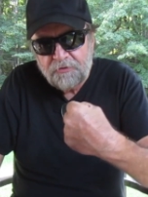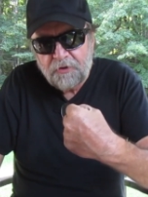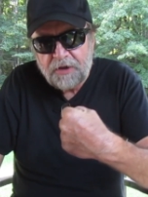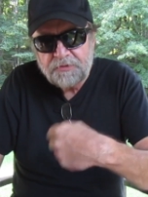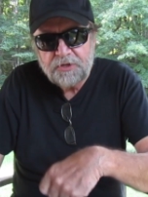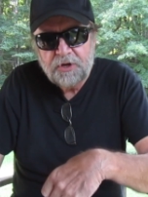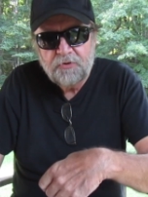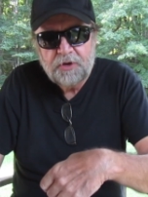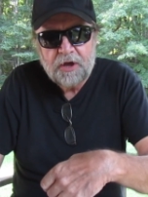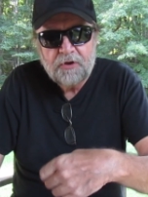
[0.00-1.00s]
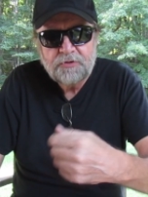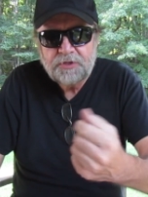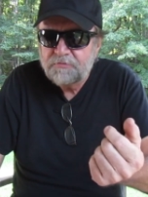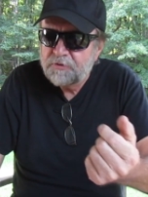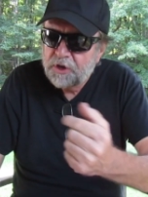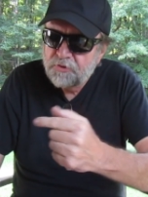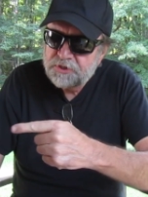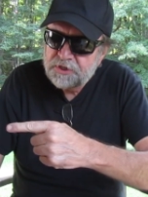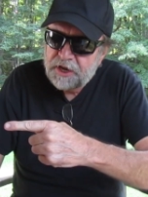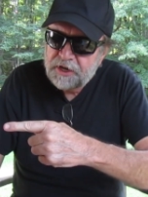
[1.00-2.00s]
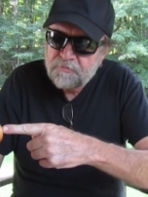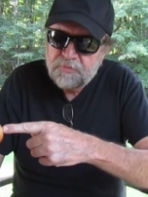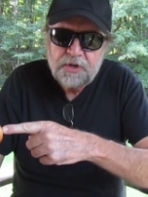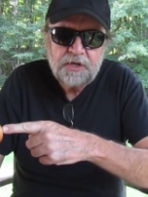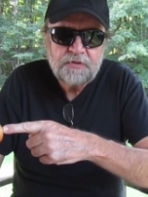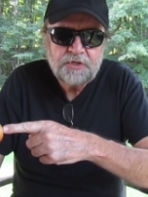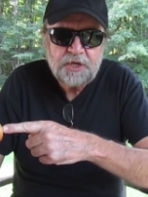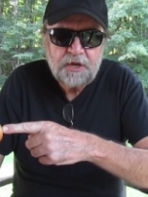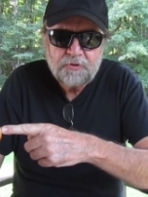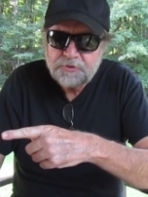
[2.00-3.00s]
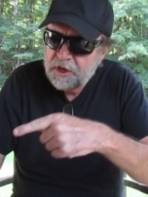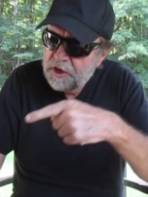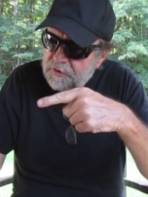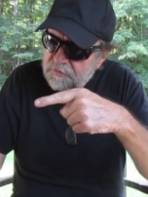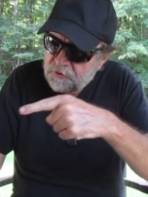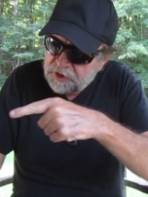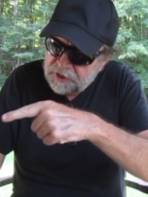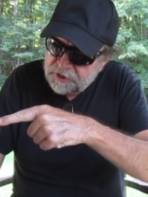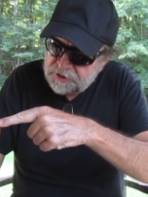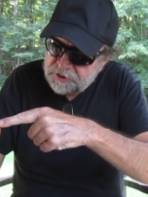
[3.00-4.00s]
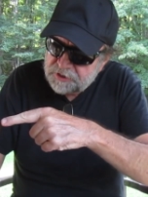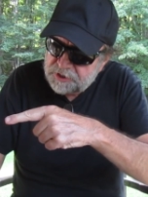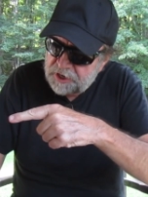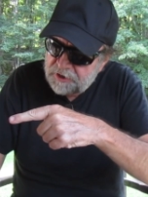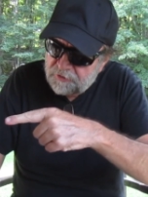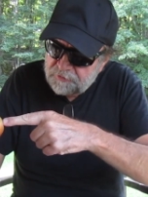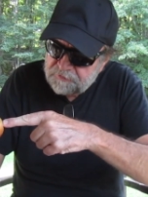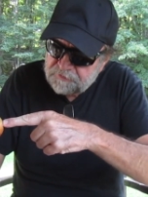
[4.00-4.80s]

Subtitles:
grabs the glucose, goes to take it and put it in the cells. But when it gets to the cell,